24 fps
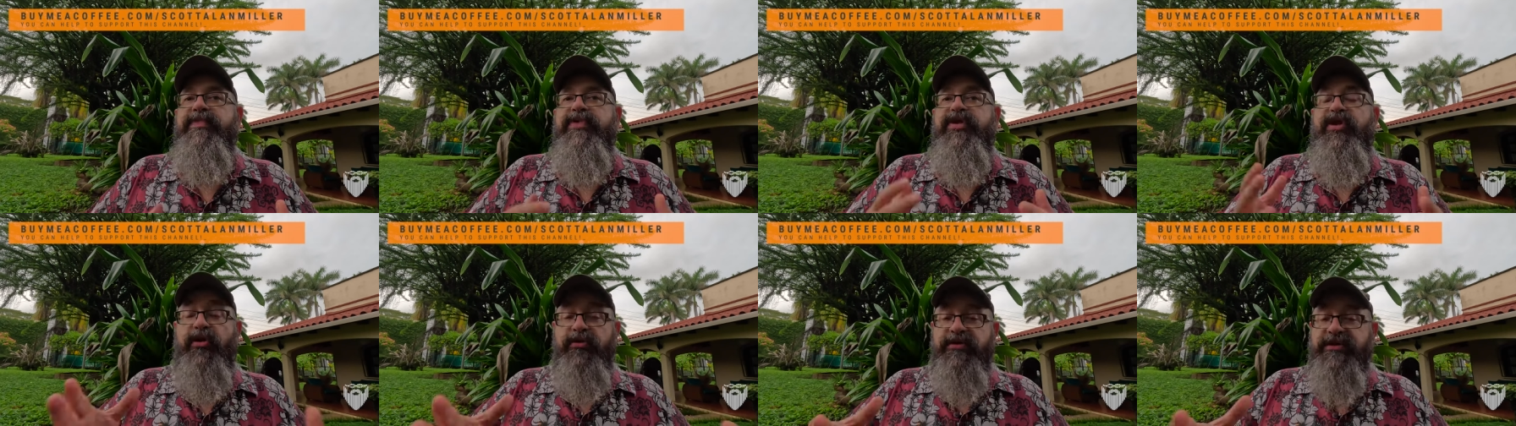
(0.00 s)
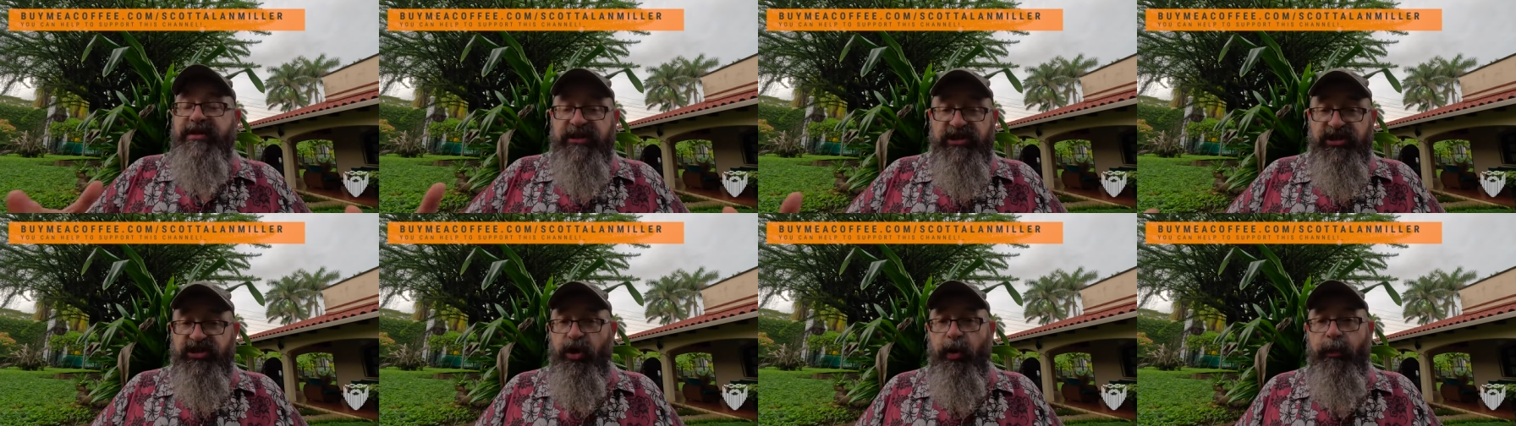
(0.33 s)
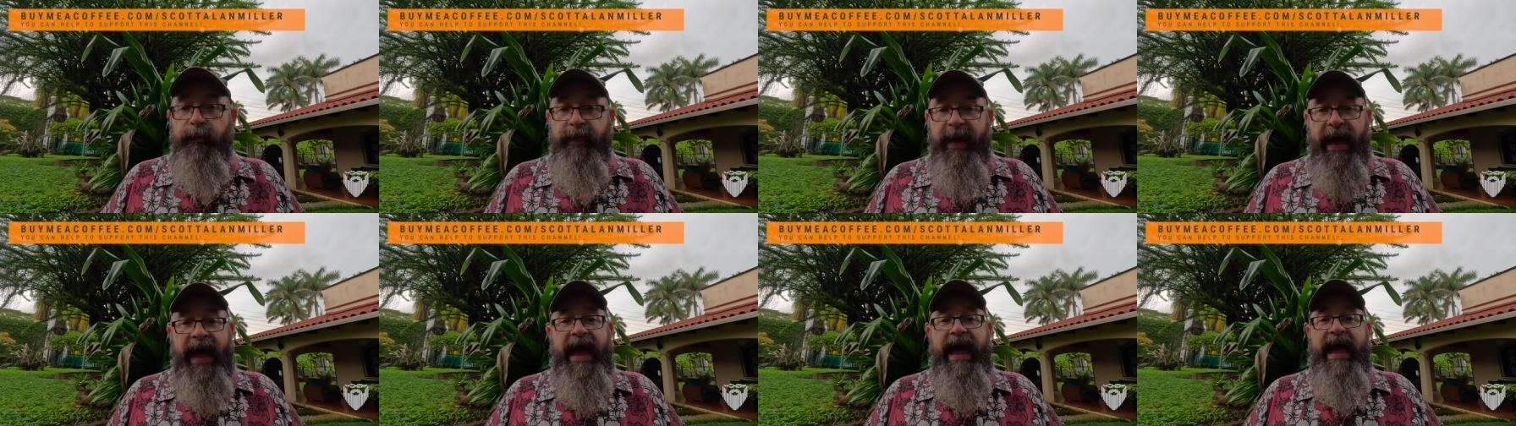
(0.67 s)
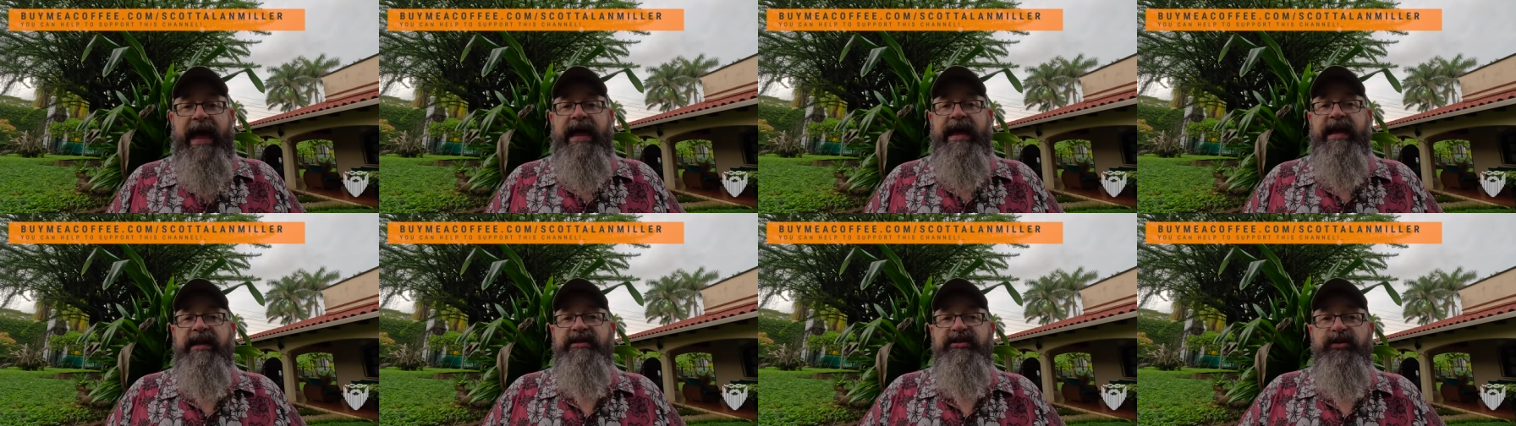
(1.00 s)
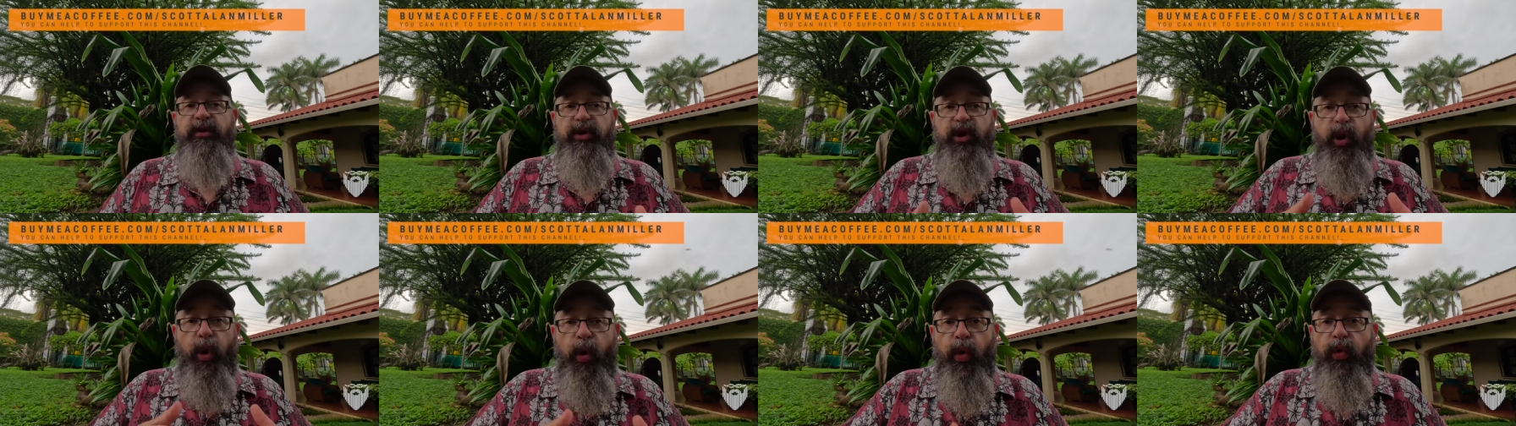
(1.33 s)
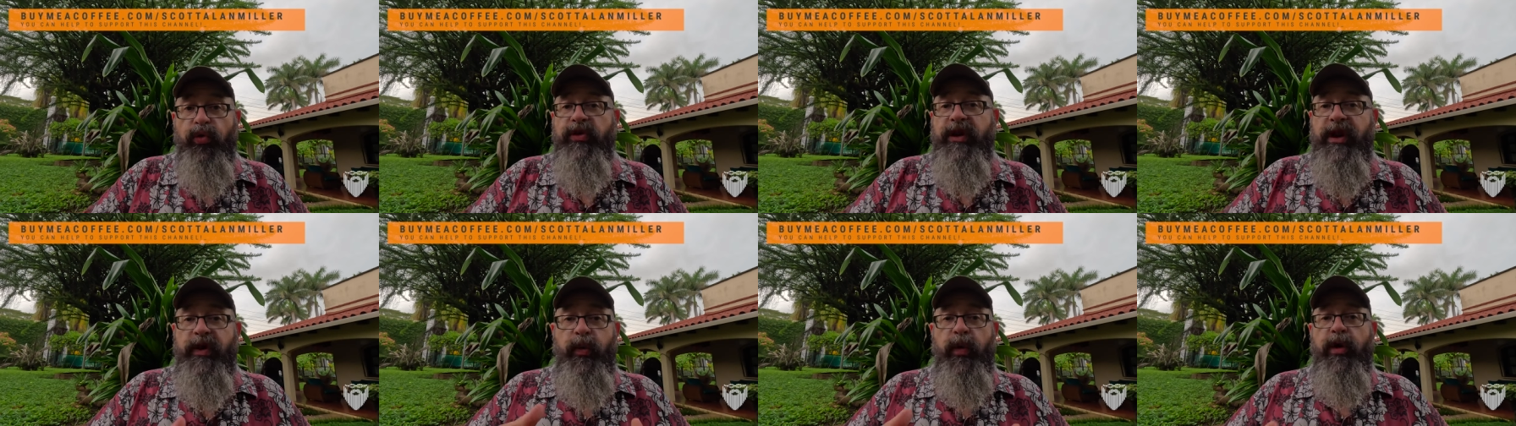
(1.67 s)
Those things don't pay, and so it
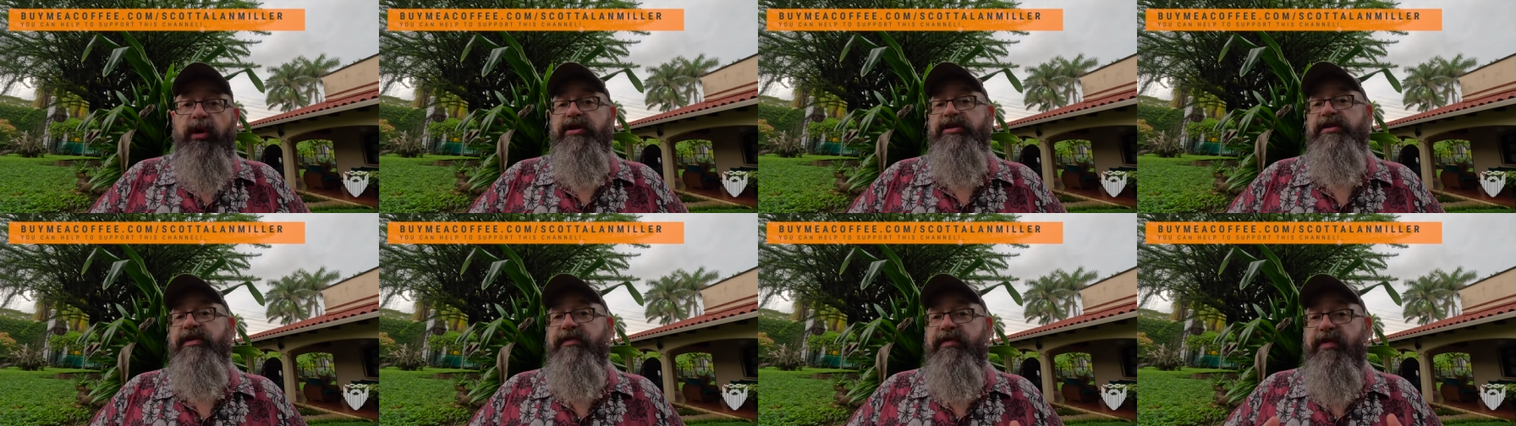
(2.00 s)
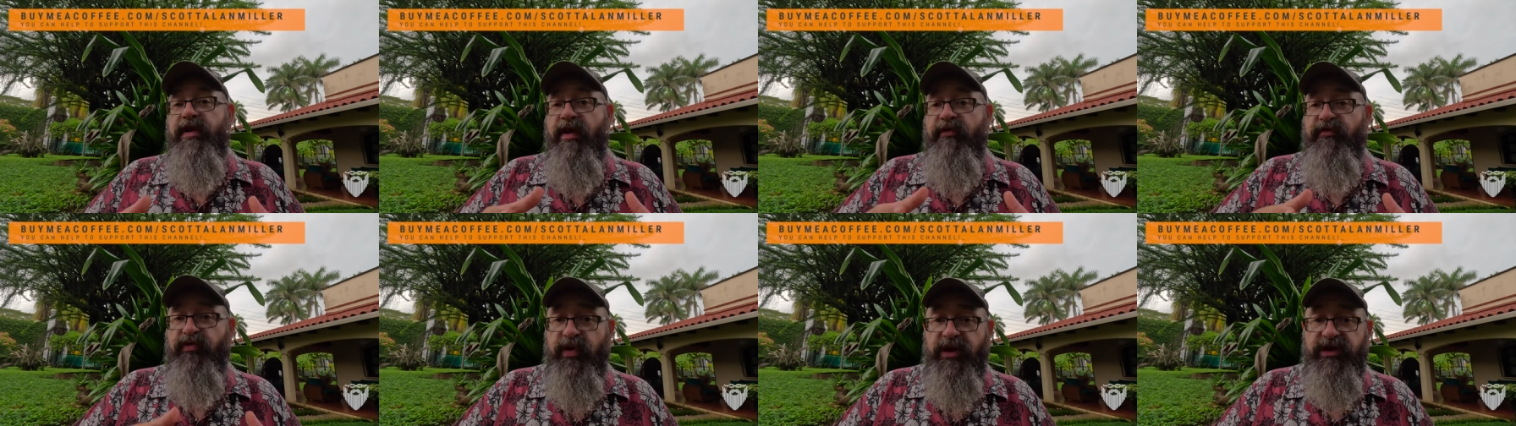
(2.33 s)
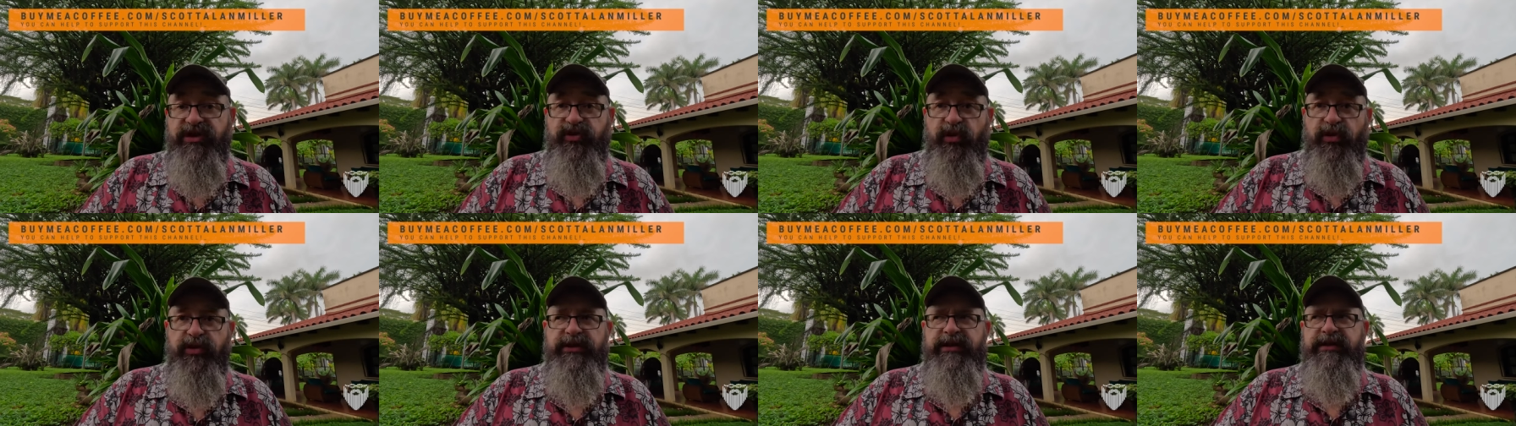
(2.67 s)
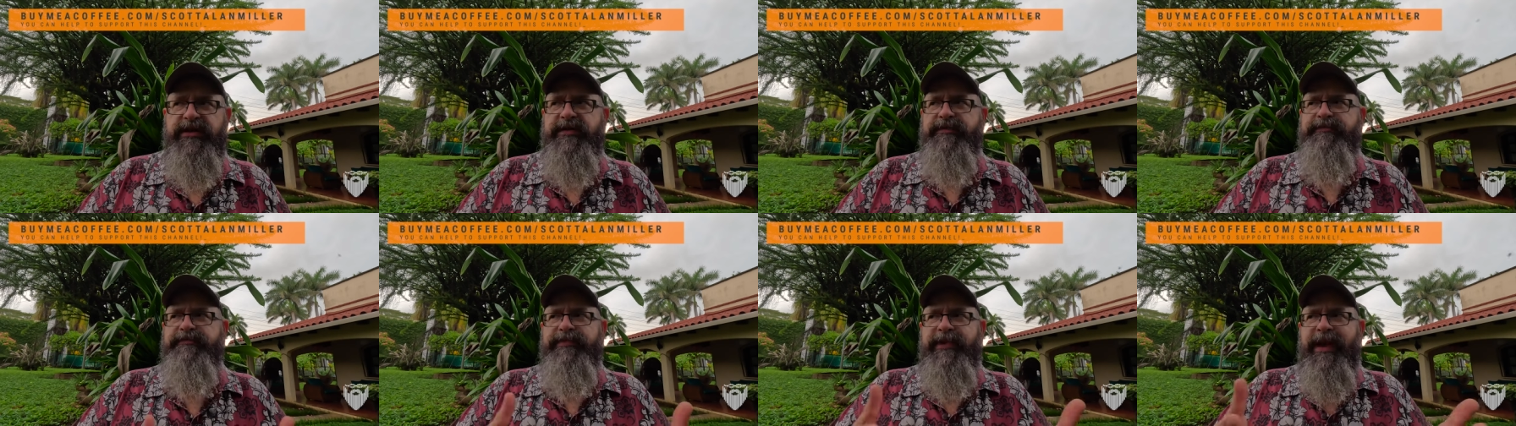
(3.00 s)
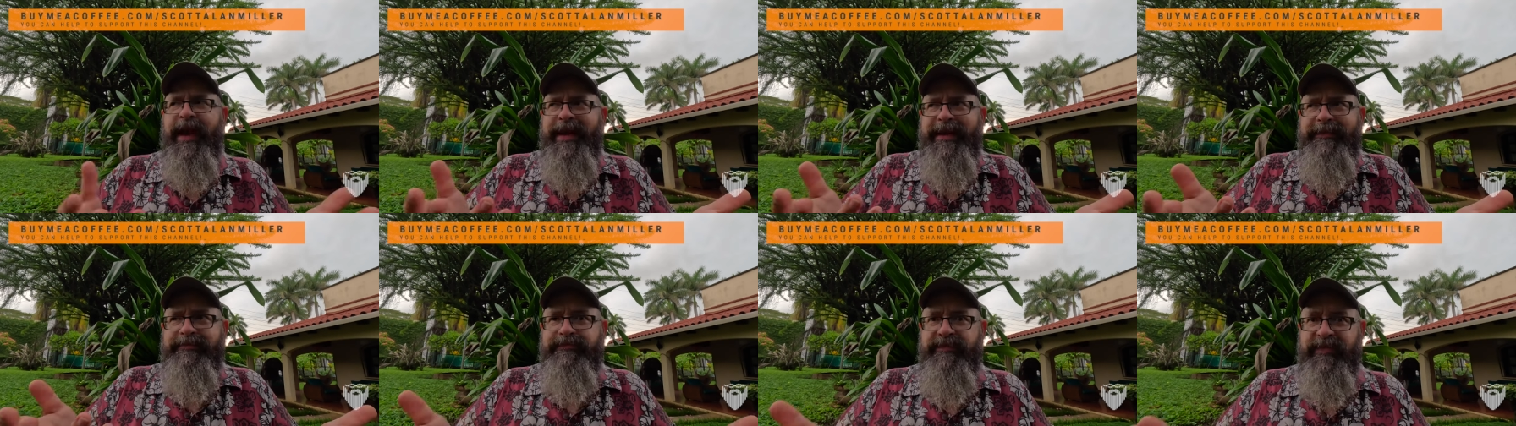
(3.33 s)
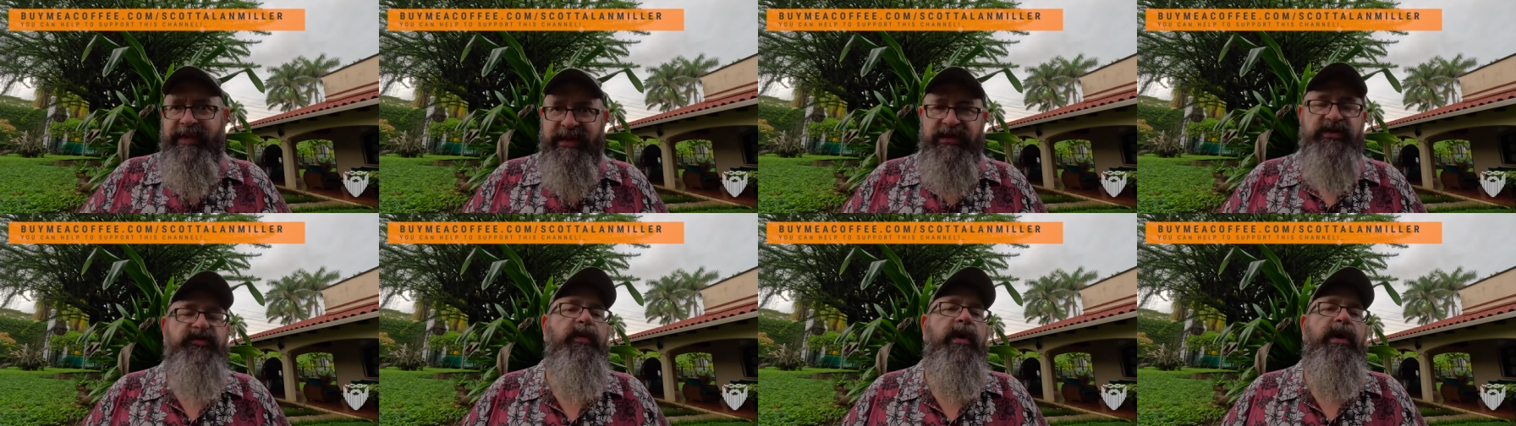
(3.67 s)
only works if you have resources like
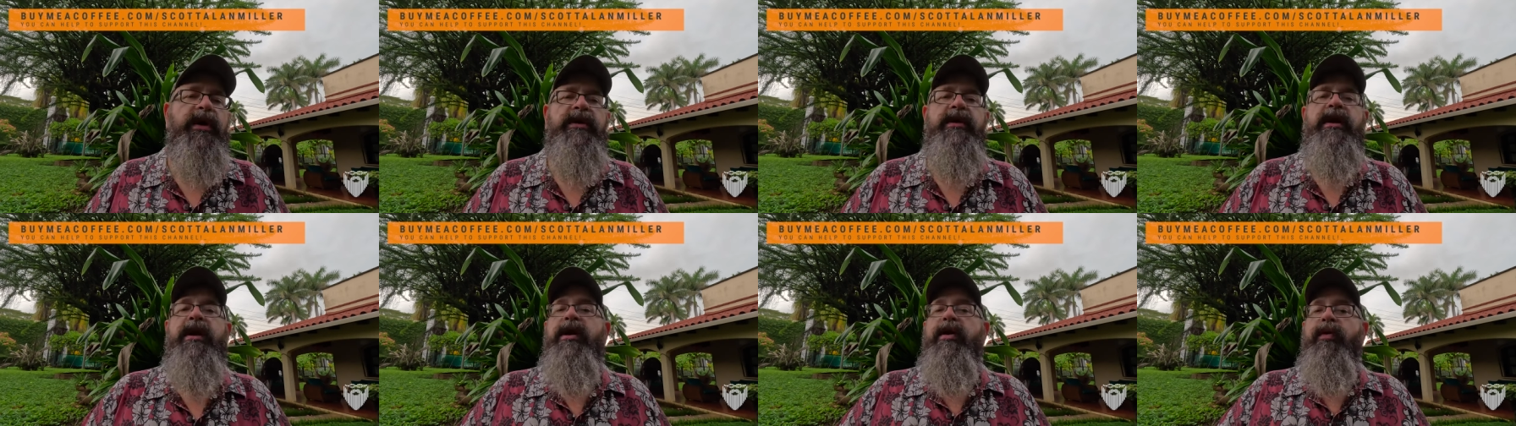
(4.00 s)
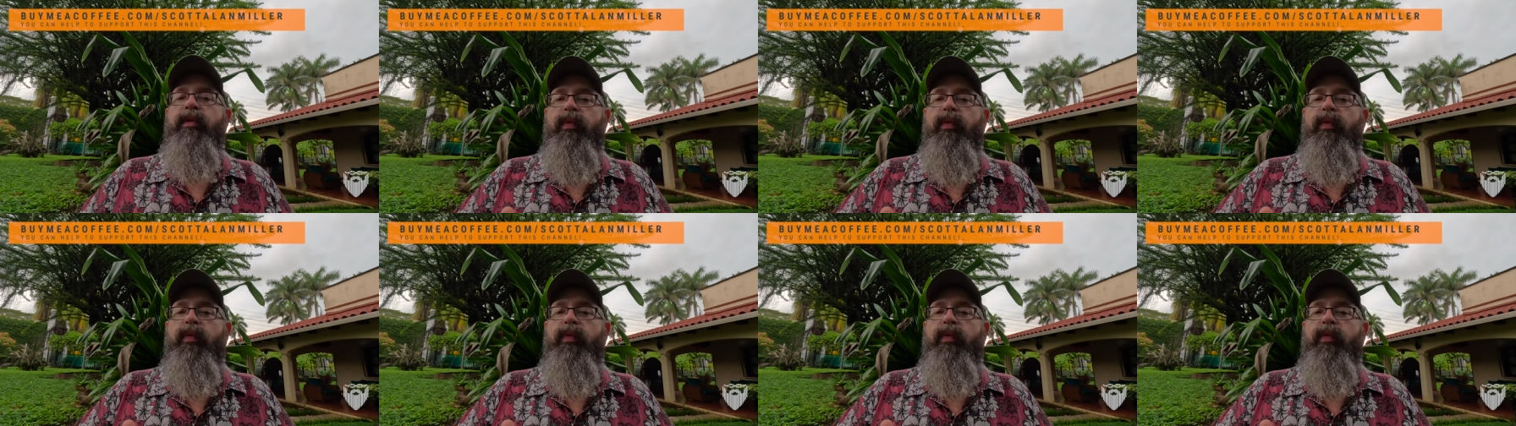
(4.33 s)
this one,